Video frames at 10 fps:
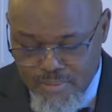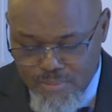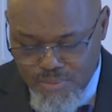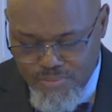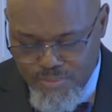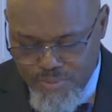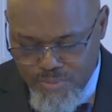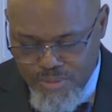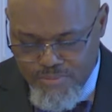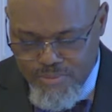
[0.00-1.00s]
beautiful and
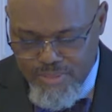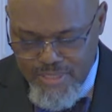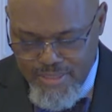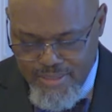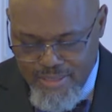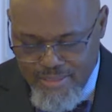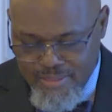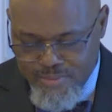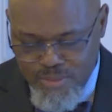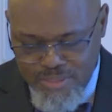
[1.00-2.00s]
wonderful day, God,
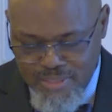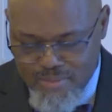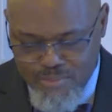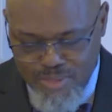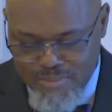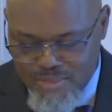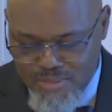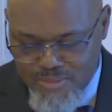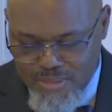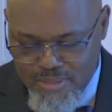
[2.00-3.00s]
that was not promised
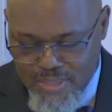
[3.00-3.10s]
to us.